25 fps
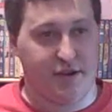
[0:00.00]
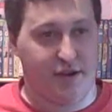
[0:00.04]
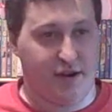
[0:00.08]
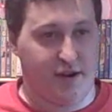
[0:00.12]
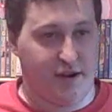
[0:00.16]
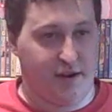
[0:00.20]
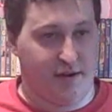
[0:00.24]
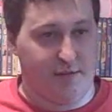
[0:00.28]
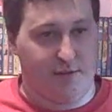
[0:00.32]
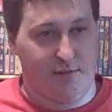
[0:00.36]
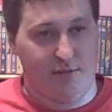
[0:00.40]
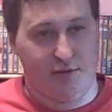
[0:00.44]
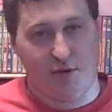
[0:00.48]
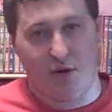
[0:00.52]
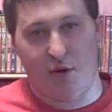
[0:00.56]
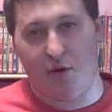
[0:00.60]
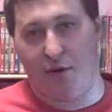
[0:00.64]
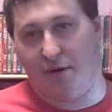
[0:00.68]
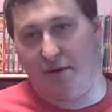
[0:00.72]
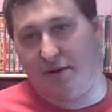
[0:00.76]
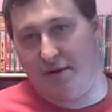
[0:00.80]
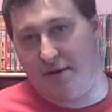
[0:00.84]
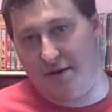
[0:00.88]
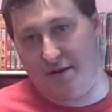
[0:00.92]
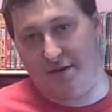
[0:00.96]
uh,
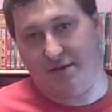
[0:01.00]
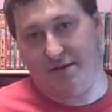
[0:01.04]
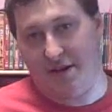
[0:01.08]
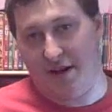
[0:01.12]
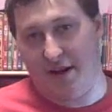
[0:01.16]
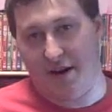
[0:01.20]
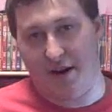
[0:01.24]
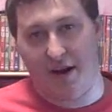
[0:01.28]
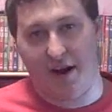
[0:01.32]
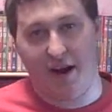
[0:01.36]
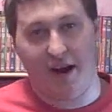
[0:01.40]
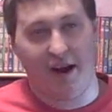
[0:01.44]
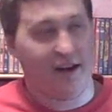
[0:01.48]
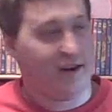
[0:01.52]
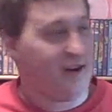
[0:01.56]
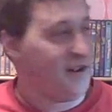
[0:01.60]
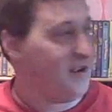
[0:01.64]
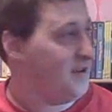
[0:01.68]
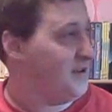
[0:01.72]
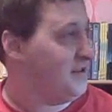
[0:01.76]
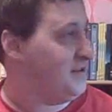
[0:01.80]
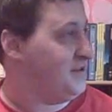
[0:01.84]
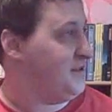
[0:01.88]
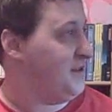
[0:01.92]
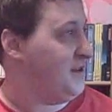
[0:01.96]
blowing, and it's kind of hot
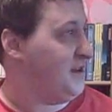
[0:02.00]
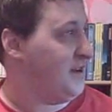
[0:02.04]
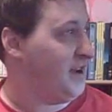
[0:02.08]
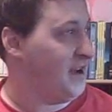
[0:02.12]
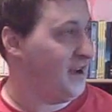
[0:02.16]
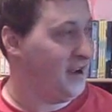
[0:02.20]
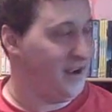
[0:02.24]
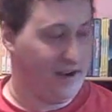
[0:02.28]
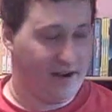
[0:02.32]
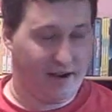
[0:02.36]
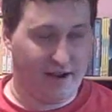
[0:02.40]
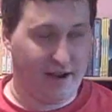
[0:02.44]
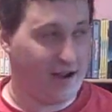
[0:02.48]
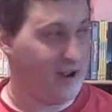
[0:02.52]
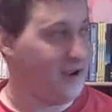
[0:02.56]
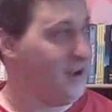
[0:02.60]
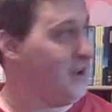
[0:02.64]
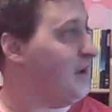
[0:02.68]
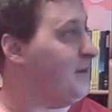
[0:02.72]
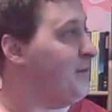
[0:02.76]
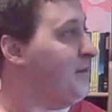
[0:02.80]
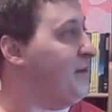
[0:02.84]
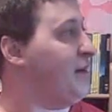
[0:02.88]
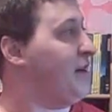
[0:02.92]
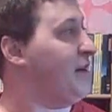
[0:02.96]
here, so I kind of gotta
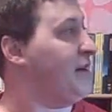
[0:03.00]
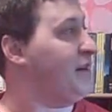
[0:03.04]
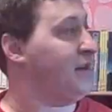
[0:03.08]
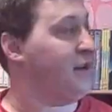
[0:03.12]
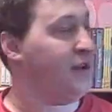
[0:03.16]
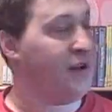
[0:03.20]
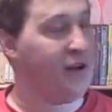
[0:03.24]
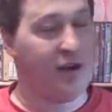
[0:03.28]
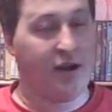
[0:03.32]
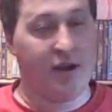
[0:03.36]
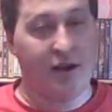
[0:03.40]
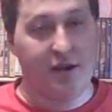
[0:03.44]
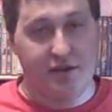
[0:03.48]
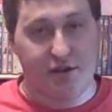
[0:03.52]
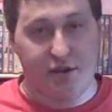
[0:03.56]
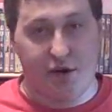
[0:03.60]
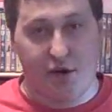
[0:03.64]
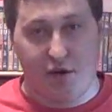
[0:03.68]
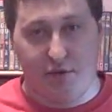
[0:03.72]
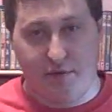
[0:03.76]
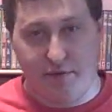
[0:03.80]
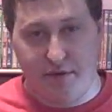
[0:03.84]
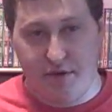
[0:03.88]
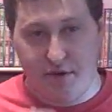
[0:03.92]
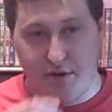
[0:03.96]
keep it on. So
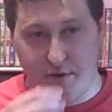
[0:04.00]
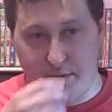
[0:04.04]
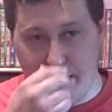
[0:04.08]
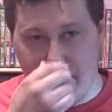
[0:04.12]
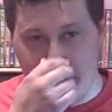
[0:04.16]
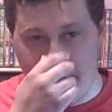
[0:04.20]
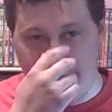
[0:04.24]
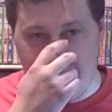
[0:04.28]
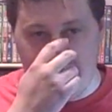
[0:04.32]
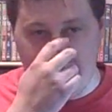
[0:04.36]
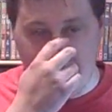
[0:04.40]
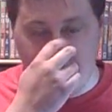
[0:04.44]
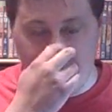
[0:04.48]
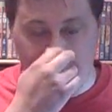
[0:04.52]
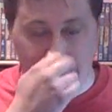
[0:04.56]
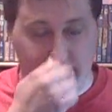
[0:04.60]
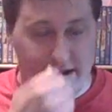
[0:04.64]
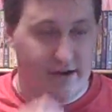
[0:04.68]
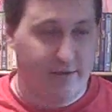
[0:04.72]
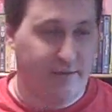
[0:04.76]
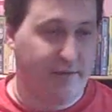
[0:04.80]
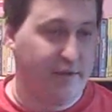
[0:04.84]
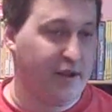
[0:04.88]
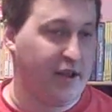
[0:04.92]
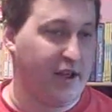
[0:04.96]
hopefully you'll be able to hear me,
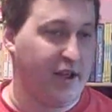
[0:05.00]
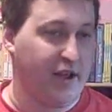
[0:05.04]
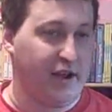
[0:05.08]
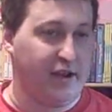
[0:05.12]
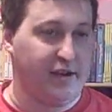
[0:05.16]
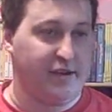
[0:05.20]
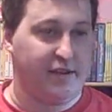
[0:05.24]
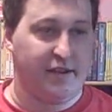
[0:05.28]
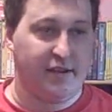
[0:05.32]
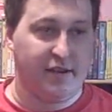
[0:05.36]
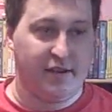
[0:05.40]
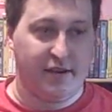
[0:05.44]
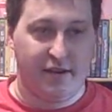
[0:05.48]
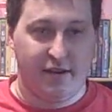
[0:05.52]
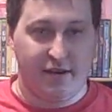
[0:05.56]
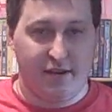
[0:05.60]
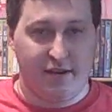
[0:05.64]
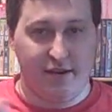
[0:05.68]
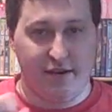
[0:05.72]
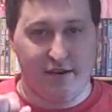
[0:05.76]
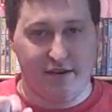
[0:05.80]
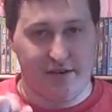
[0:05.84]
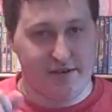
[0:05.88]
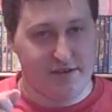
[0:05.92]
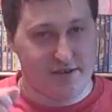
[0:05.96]
and if you can't,
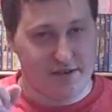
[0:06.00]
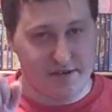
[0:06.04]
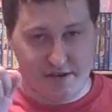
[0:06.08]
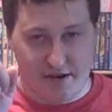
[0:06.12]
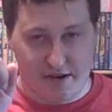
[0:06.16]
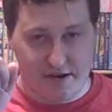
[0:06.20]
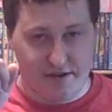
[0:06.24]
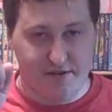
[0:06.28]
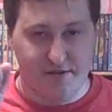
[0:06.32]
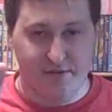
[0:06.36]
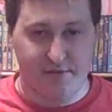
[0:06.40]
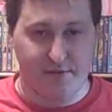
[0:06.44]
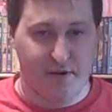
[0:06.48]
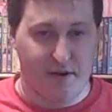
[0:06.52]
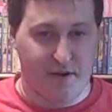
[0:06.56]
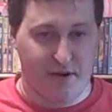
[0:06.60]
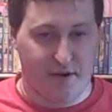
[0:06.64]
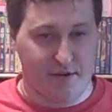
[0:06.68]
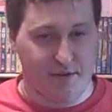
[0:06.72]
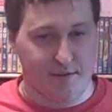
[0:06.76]
you just adjust your